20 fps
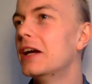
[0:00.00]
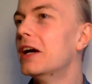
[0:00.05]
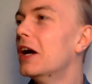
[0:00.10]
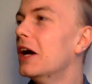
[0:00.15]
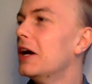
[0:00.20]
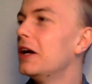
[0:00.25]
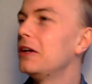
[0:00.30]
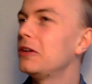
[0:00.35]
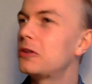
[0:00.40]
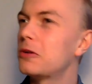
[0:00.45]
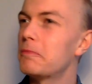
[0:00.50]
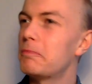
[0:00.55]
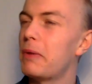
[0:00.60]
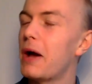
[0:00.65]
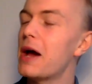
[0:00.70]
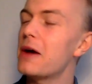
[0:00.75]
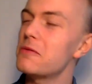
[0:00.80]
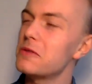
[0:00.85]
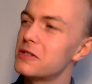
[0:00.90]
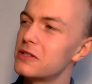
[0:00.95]
In
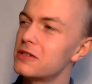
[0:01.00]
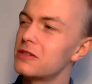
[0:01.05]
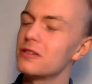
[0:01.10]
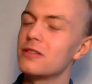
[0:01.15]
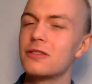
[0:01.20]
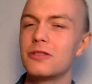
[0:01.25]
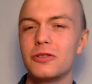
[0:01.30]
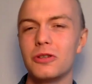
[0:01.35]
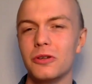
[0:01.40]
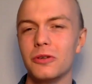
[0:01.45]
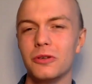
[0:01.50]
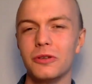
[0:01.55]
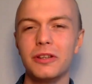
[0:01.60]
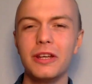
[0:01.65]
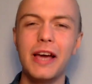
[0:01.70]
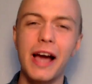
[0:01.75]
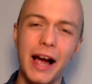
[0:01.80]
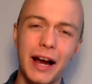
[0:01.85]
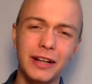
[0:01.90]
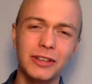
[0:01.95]
comparison to the
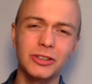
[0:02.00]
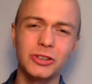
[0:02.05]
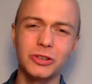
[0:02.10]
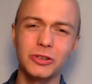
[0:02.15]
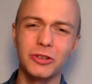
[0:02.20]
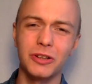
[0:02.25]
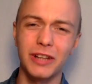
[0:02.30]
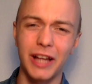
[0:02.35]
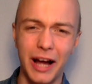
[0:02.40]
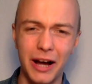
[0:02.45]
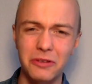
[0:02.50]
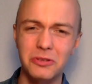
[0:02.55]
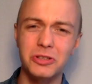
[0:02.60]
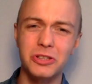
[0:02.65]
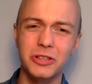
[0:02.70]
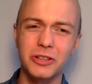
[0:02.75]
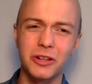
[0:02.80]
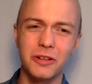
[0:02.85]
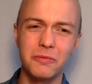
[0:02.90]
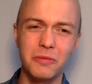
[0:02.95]
actual
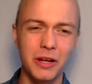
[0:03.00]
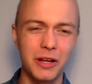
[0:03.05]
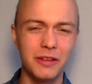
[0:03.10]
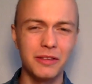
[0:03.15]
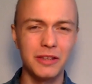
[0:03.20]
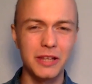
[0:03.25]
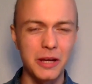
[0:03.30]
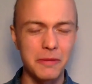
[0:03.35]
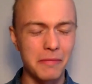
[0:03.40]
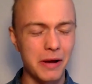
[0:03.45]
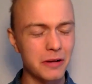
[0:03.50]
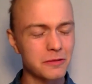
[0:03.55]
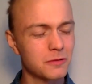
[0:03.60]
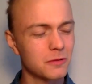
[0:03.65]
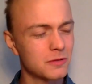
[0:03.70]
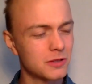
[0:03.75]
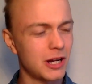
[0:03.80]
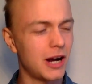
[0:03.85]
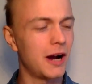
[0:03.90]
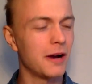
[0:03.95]
outcome and the amount of
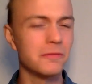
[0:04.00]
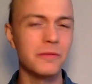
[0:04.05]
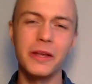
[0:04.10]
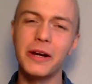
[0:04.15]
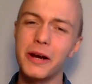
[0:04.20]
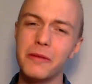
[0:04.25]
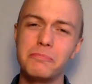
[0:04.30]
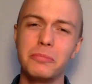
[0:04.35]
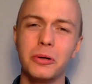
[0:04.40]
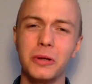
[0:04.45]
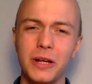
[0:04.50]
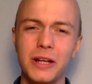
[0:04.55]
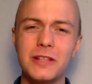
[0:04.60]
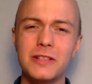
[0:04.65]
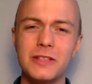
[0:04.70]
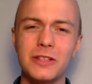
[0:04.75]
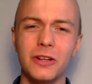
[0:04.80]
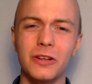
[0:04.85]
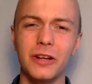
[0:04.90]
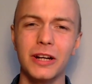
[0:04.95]
time that I put
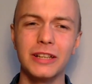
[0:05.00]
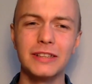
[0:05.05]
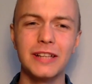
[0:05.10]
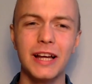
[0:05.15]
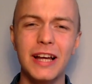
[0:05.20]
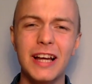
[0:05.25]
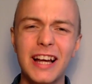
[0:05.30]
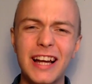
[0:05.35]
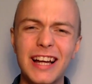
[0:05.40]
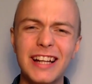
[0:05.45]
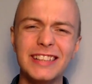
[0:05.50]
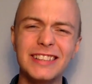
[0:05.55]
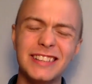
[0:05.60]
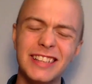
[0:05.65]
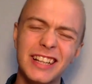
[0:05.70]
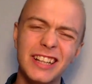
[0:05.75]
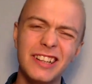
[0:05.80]
into it, it's